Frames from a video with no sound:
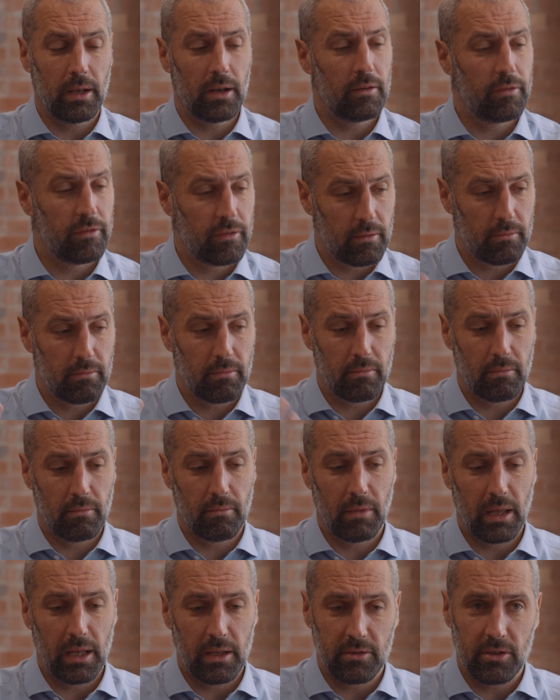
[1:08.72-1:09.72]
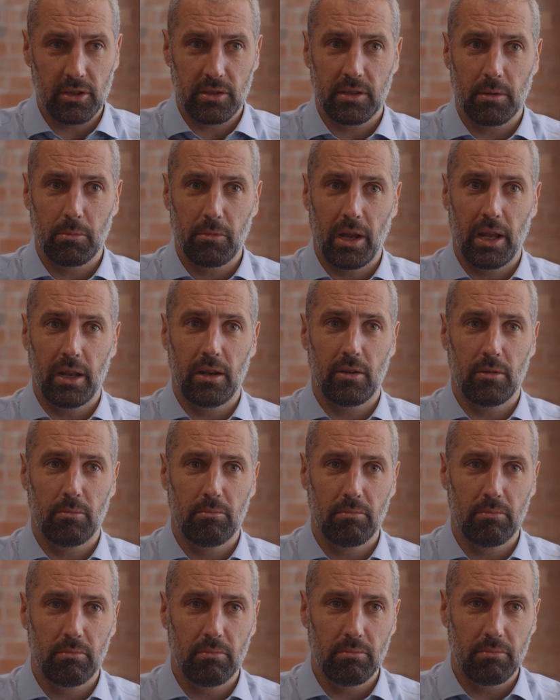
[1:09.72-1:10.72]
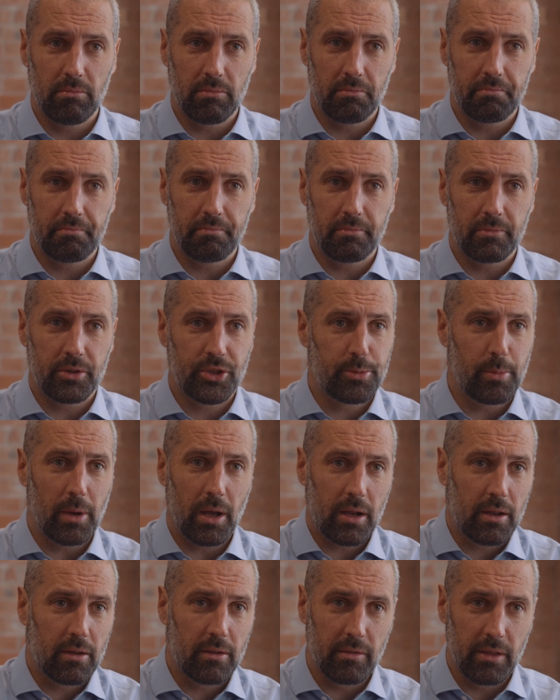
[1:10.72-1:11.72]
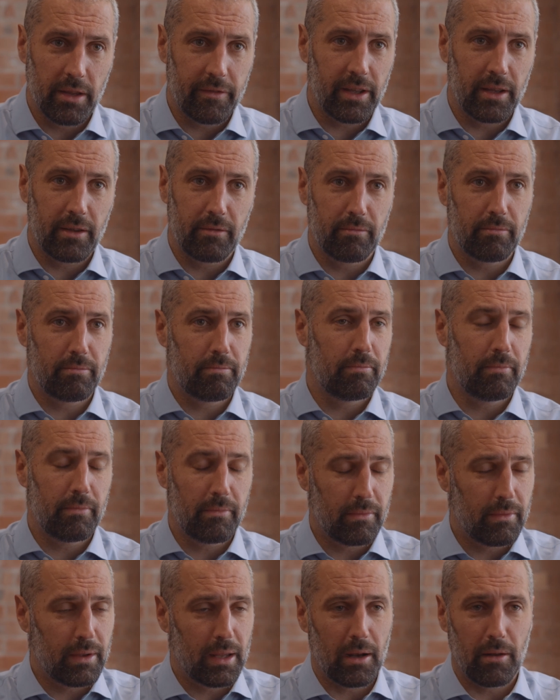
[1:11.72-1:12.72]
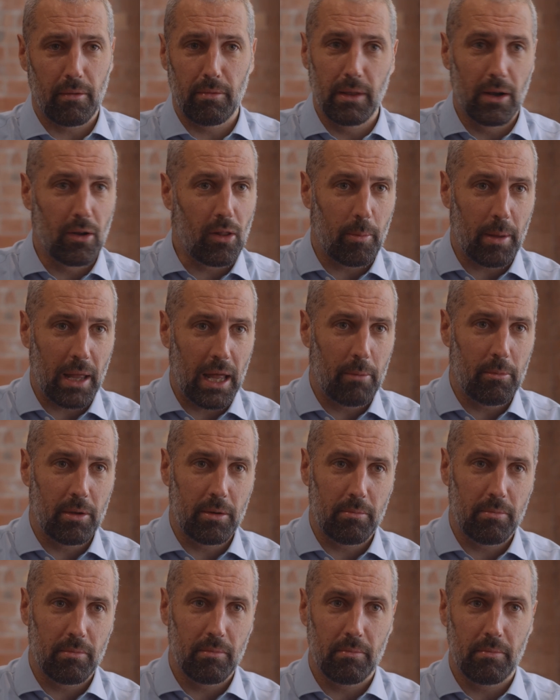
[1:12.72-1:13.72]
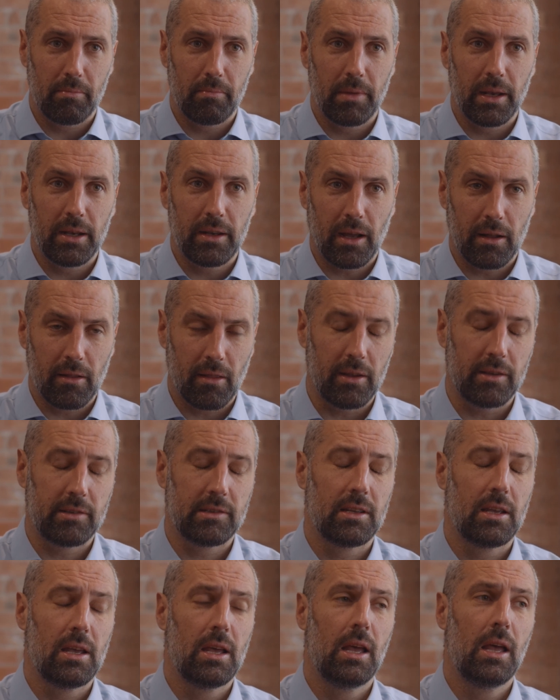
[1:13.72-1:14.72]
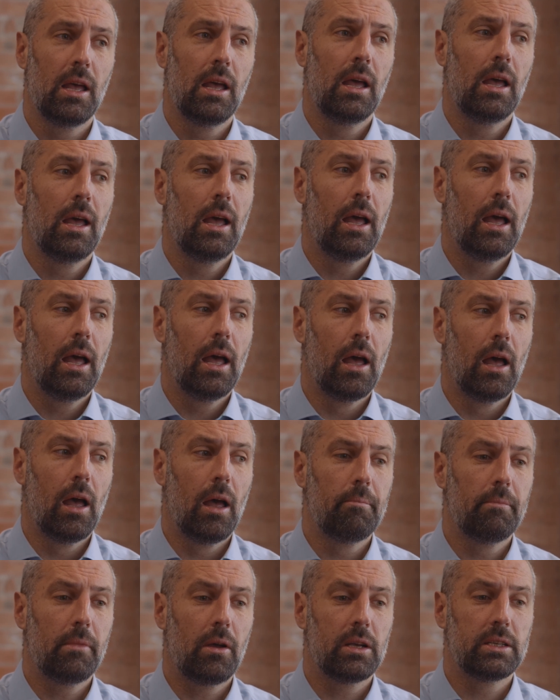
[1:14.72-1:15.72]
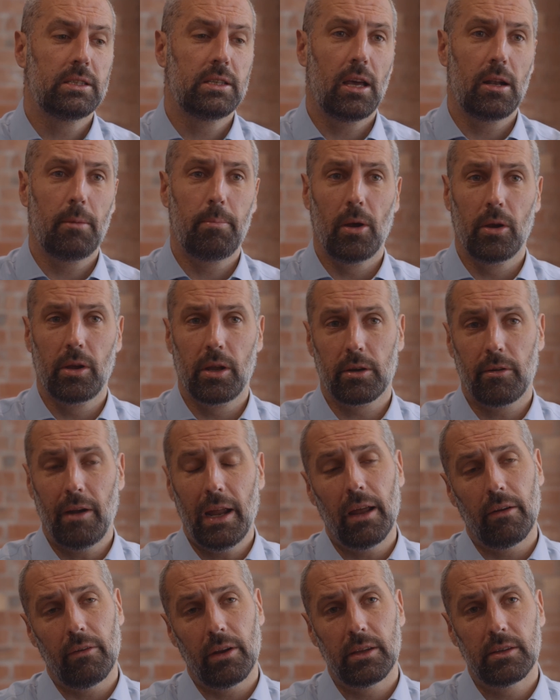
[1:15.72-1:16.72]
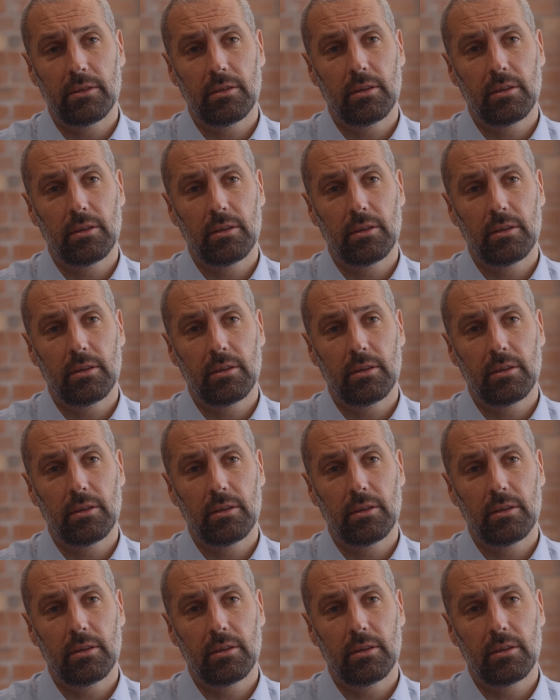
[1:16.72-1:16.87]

for me, it's just some random schmuck living in a little apartment in Douglas. I started poking around, and